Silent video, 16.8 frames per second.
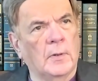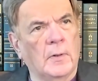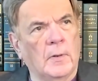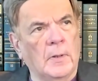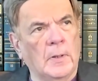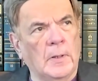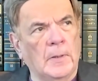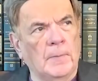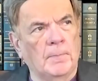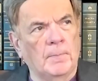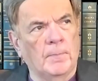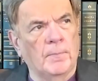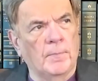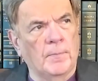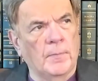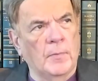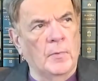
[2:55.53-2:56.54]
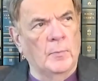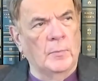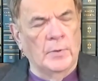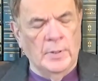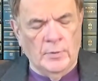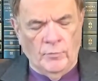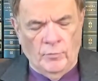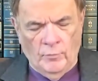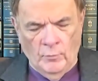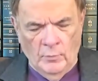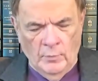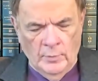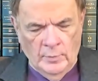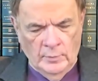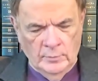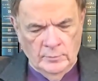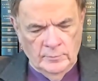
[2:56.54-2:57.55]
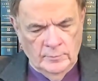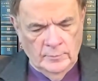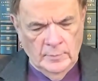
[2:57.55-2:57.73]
the black soil,